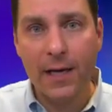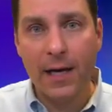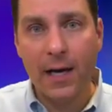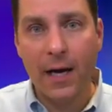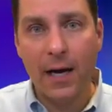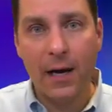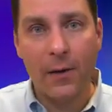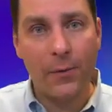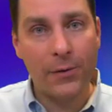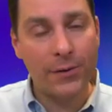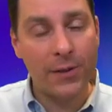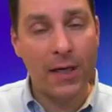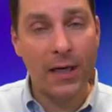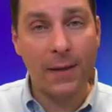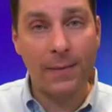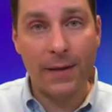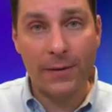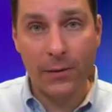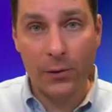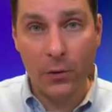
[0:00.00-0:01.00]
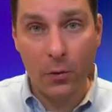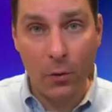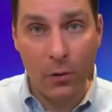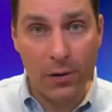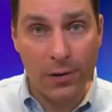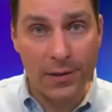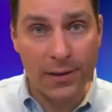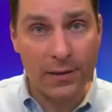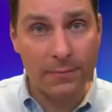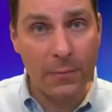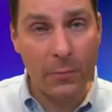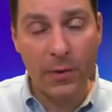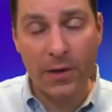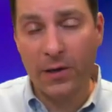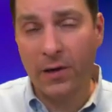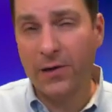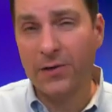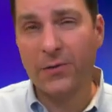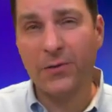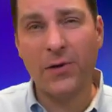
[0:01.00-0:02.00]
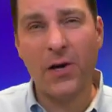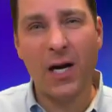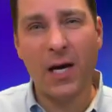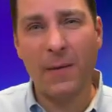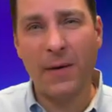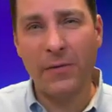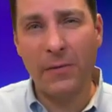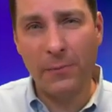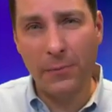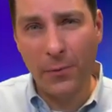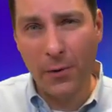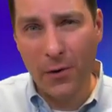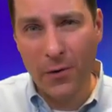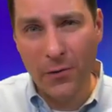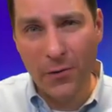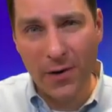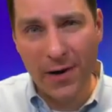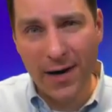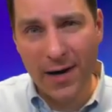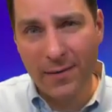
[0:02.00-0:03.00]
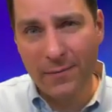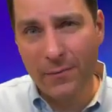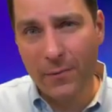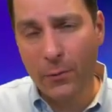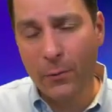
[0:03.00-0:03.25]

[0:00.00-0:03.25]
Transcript: We'll talk about the course, but we can also talk about the program.